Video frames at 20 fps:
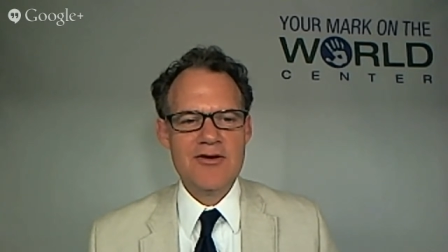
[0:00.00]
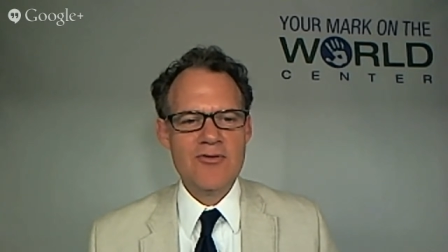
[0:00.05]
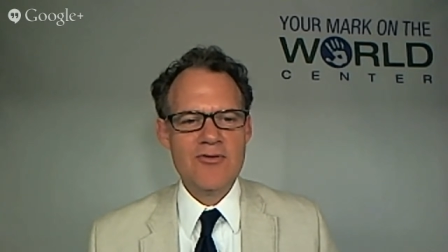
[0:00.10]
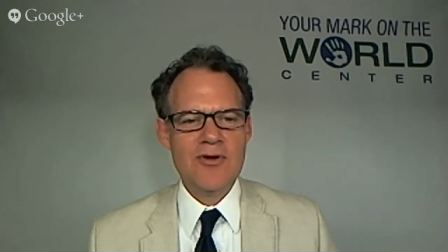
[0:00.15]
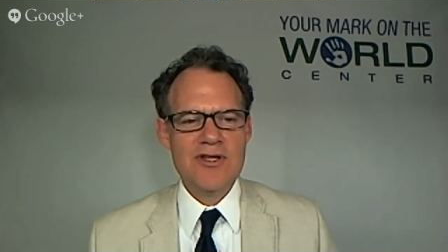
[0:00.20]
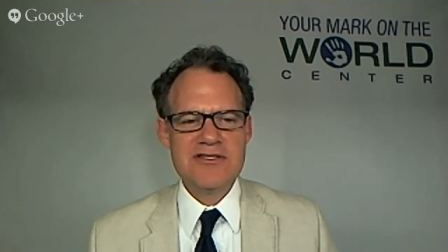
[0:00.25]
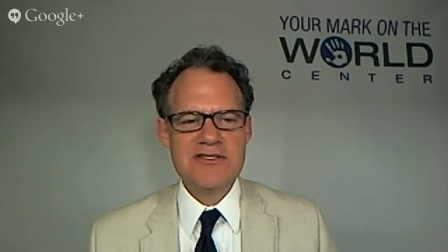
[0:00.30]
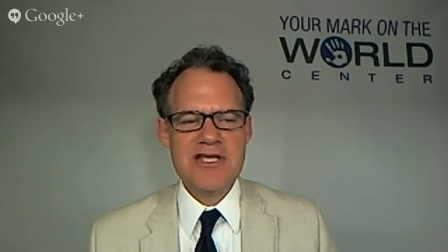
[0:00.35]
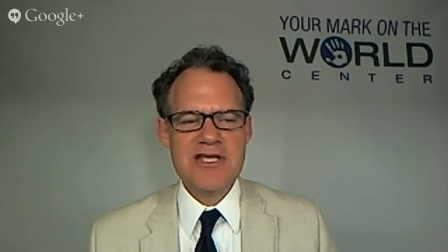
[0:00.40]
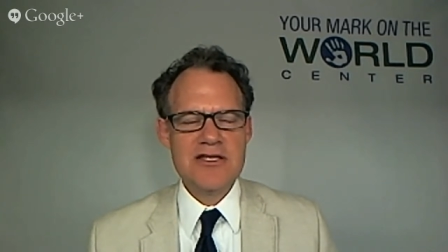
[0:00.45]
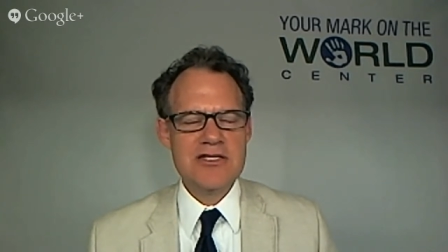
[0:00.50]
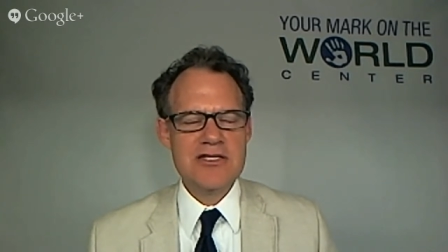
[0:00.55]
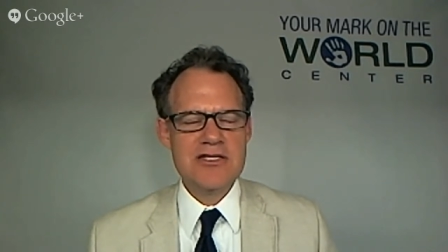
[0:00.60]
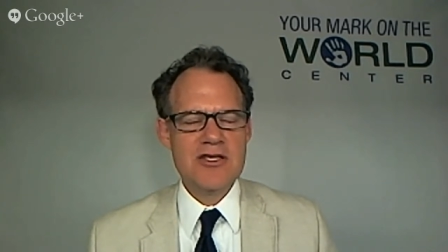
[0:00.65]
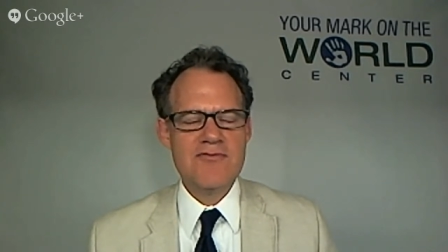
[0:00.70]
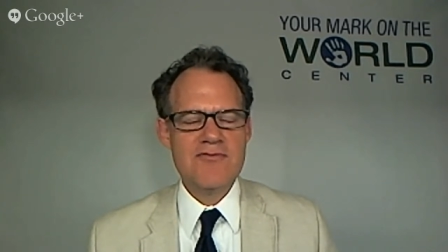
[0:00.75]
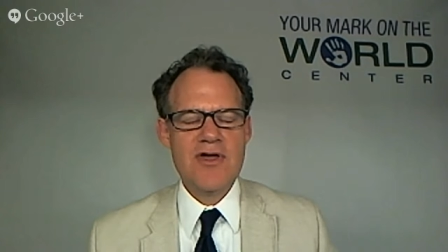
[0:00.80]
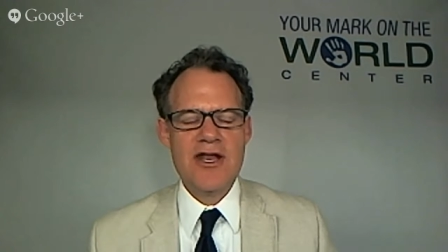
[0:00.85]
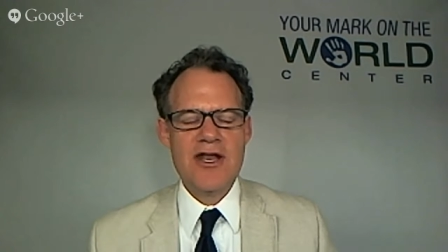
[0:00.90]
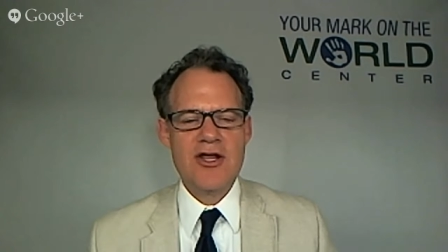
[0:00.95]
Well, it sounds like
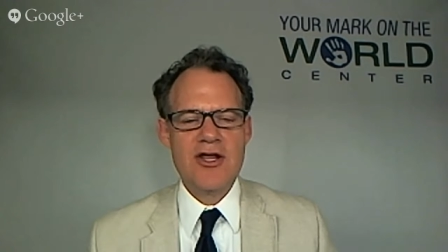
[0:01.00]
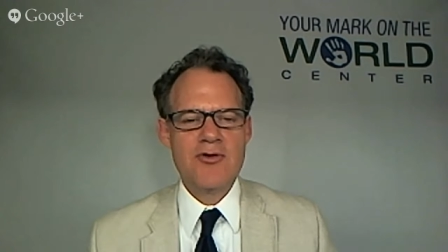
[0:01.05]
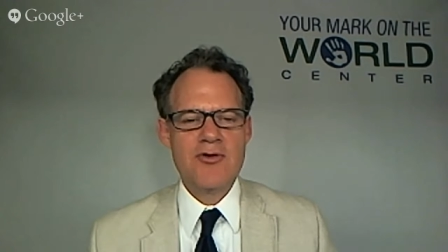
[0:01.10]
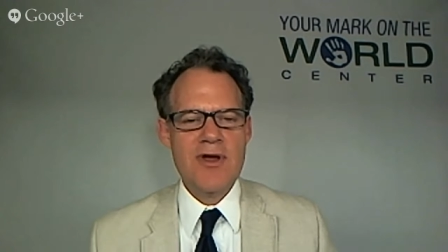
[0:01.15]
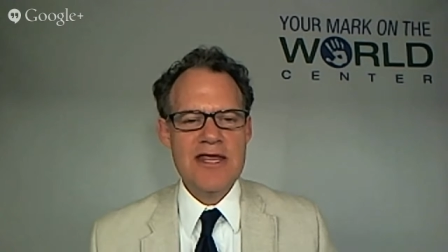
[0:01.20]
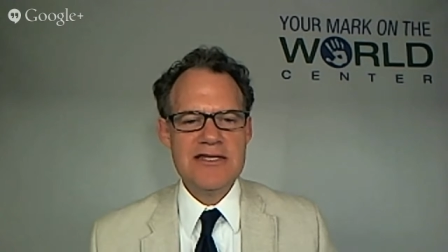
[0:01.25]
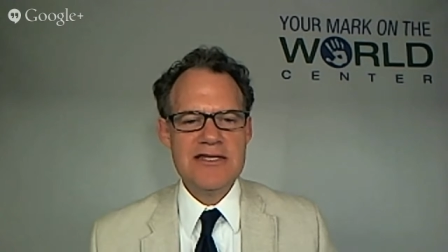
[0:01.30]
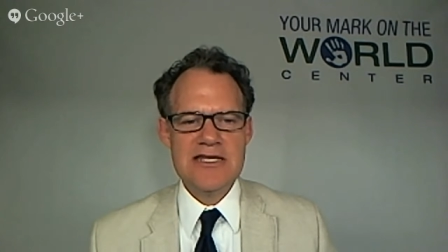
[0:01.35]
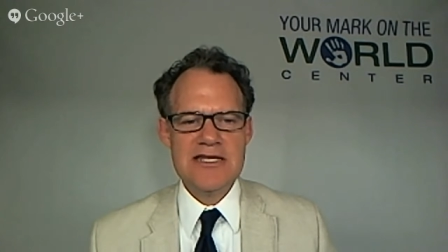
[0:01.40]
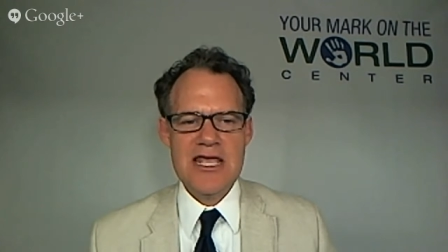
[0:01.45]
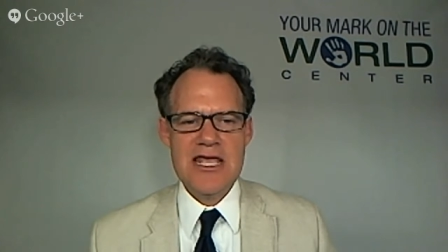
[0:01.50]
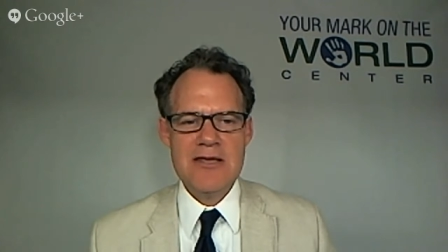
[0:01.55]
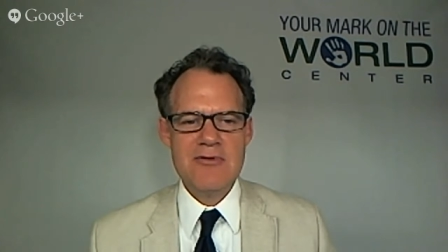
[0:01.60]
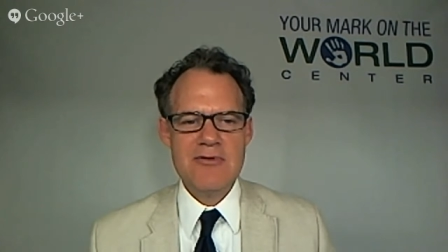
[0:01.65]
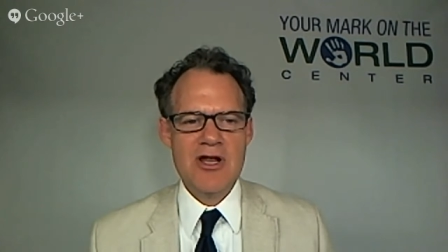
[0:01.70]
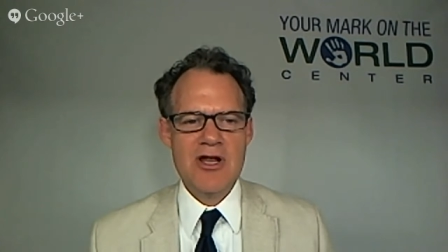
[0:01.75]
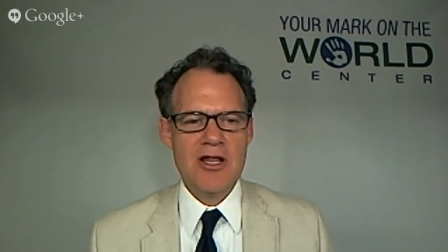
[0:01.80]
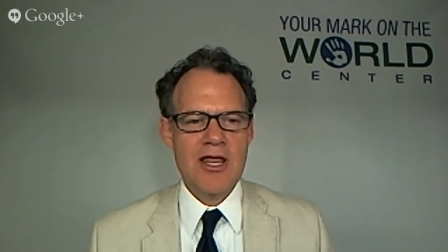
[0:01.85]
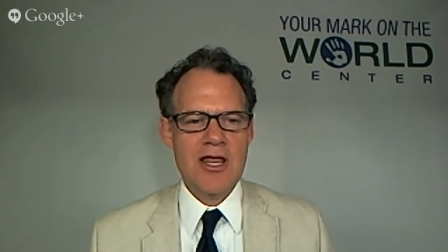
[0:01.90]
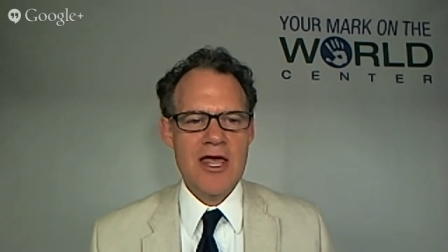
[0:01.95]
you've got a great team
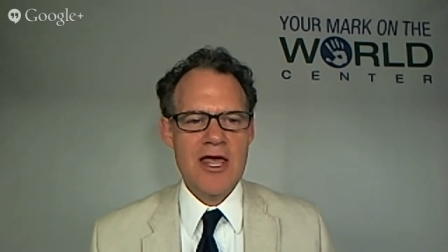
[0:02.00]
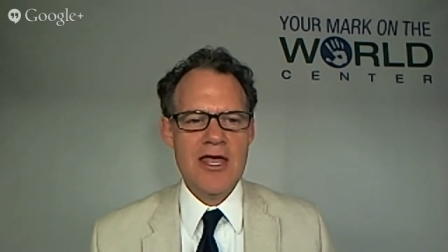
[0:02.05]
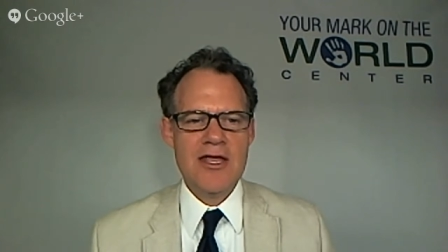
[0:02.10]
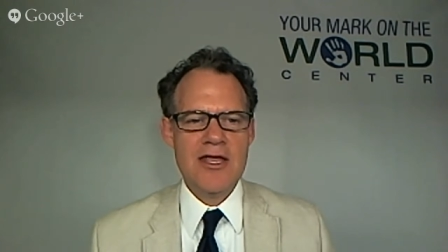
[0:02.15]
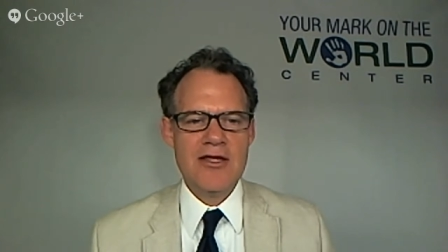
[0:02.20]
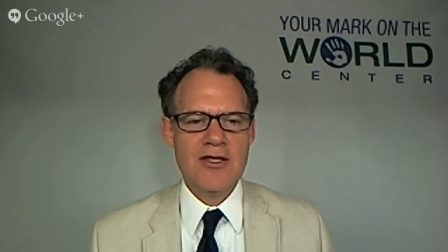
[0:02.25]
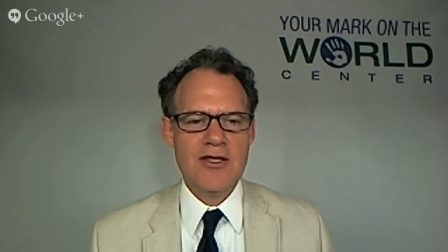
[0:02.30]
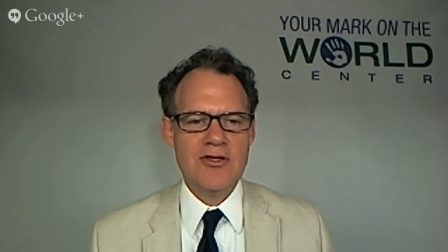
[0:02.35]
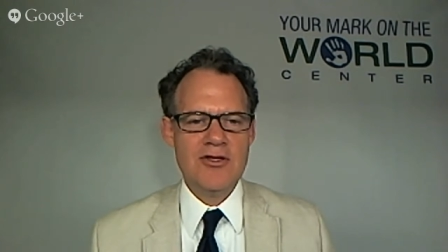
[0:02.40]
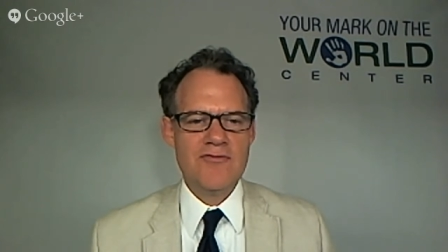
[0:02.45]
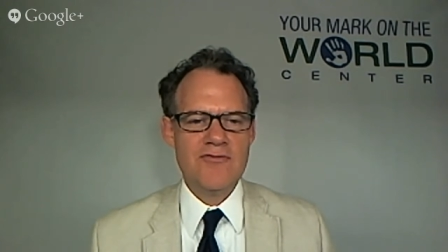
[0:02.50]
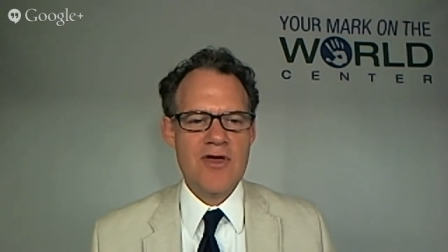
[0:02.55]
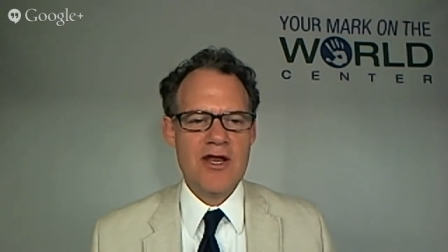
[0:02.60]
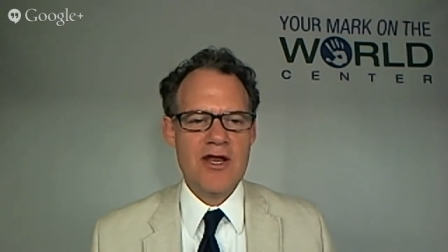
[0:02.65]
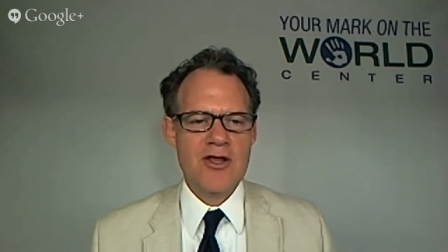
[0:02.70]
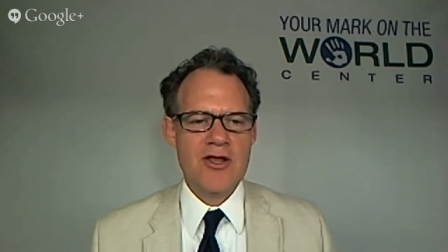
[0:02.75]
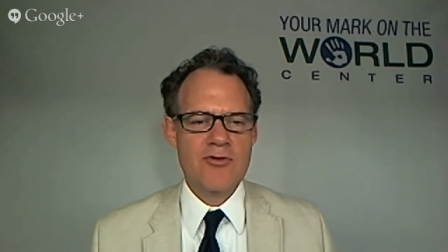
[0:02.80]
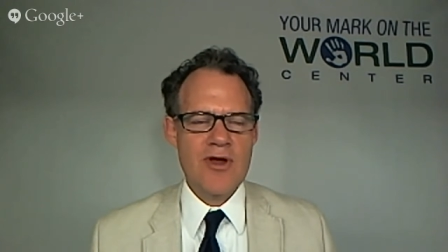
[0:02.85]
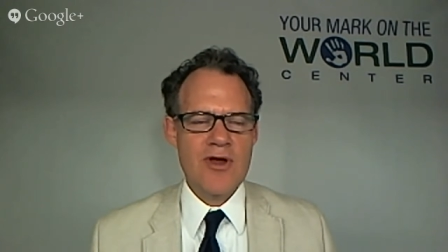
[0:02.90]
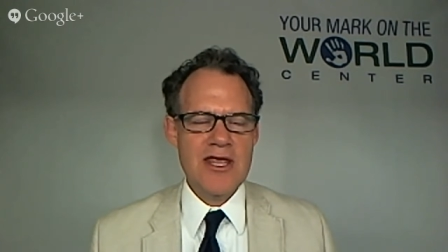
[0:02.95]
and a, uh, you've got
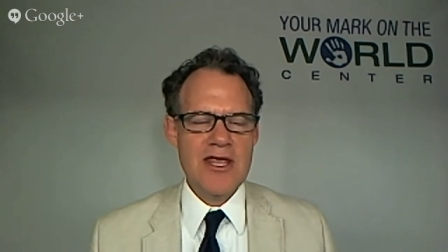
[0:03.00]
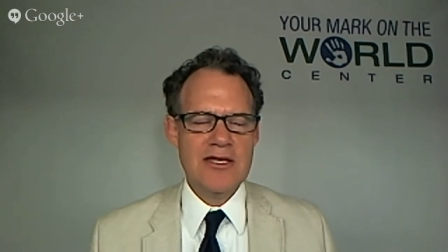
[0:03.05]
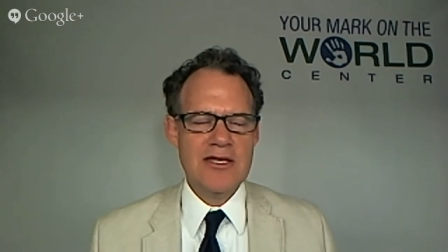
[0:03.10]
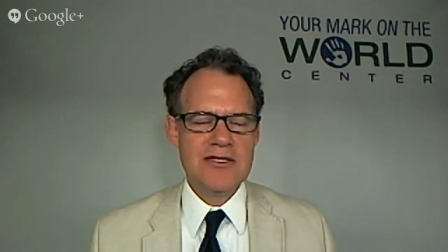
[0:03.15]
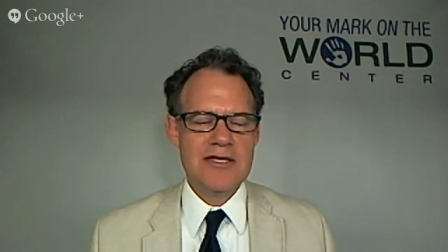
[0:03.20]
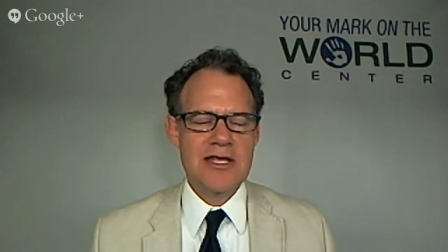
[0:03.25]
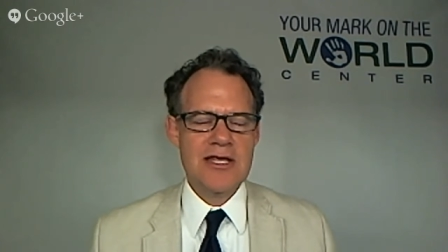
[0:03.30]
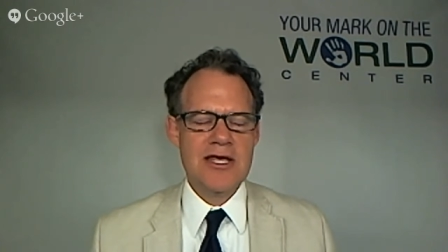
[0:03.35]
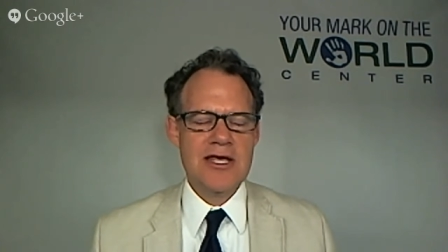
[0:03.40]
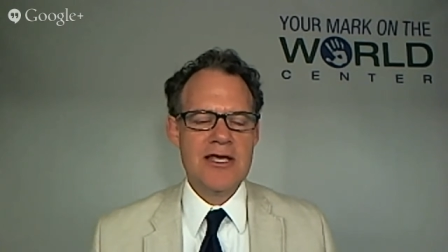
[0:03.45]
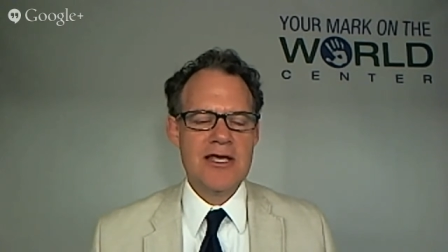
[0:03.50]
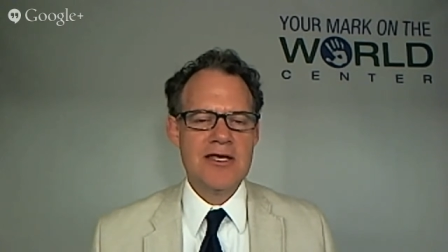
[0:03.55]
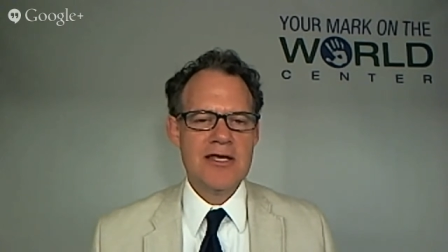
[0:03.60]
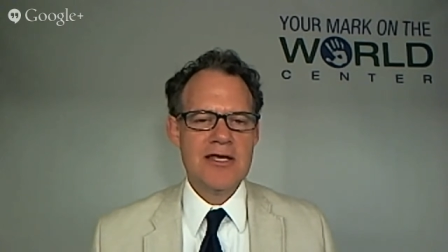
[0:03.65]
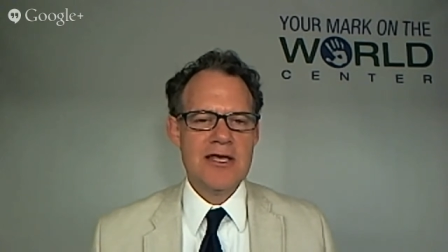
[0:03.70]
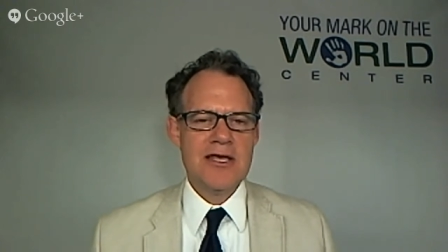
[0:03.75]
a great uh,